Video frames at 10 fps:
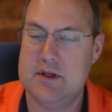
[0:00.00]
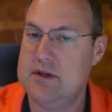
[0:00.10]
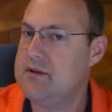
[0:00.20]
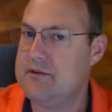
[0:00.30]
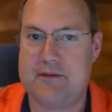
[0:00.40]

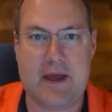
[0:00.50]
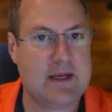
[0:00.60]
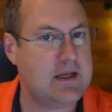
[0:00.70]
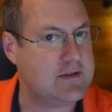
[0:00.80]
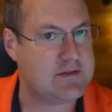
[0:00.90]
the
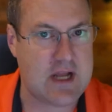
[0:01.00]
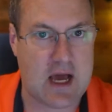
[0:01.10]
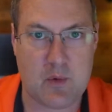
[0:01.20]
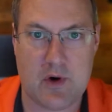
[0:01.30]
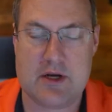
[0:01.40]
Fed is
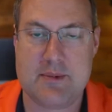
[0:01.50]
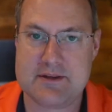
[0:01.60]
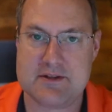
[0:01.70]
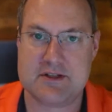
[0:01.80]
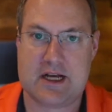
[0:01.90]
not worried
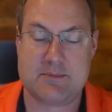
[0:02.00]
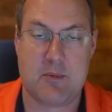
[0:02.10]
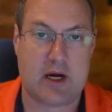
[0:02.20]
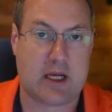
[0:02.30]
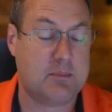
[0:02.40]
about the stock
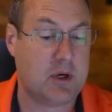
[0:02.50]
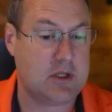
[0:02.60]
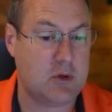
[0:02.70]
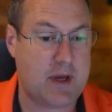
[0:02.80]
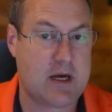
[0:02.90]
market, but
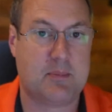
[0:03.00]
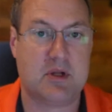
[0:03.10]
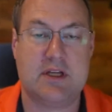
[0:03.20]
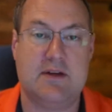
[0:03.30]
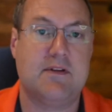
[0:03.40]
you better
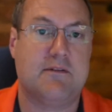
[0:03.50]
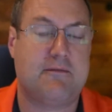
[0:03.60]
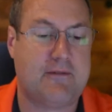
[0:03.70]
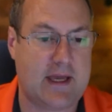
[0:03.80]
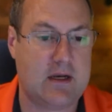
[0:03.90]
believe the
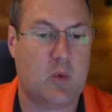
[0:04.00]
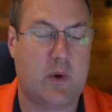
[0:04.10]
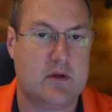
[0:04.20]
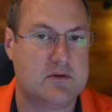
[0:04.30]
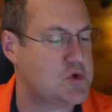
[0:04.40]
Fed
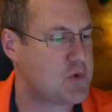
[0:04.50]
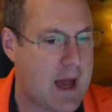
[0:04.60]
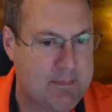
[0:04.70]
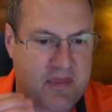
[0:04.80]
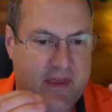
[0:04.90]
will
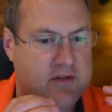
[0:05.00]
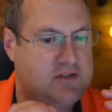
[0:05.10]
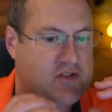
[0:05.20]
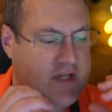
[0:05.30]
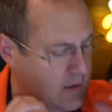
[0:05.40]
drop their
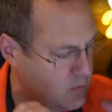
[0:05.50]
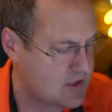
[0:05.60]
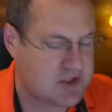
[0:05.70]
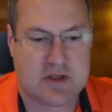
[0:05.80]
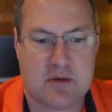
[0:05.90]

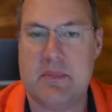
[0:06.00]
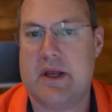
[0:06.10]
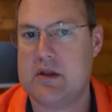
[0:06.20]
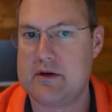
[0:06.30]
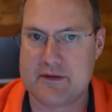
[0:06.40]
sandwich in the
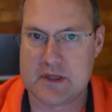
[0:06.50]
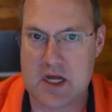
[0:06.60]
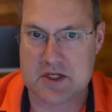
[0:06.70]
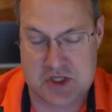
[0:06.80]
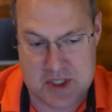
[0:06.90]
middle of
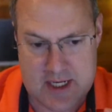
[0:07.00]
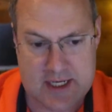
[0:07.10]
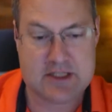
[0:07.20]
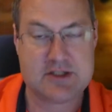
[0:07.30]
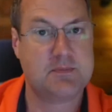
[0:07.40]
lunch
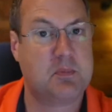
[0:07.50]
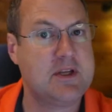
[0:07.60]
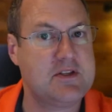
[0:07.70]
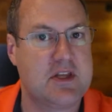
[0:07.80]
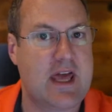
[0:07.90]
and
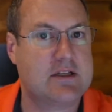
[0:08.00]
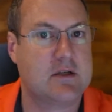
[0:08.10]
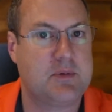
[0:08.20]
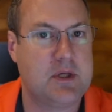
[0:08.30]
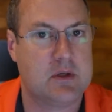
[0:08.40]
sprint to that
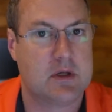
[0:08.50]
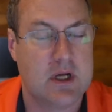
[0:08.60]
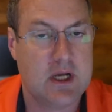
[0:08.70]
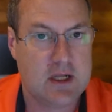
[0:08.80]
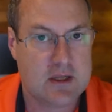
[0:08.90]
computer
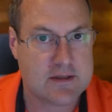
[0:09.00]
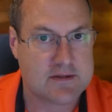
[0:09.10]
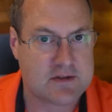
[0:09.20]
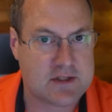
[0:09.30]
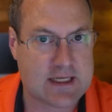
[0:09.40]
the
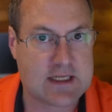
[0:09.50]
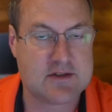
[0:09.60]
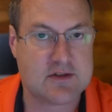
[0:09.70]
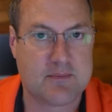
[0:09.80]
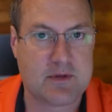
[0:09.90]
second
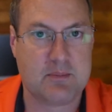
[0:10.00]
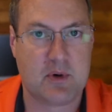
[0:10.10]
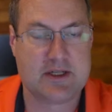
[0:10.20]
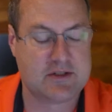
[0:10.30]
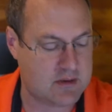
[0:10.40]
something
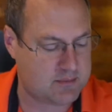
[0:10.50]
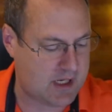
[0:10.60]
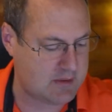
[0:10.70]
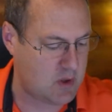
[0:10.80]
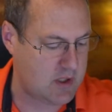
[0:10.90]
breaks in the
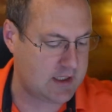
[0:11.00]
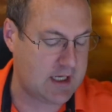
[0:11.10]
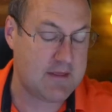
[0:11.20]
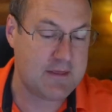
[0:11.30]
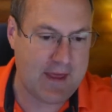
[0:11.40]
bond market.
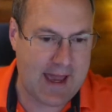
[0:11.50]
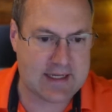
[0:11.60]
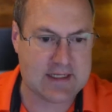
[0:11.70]
And that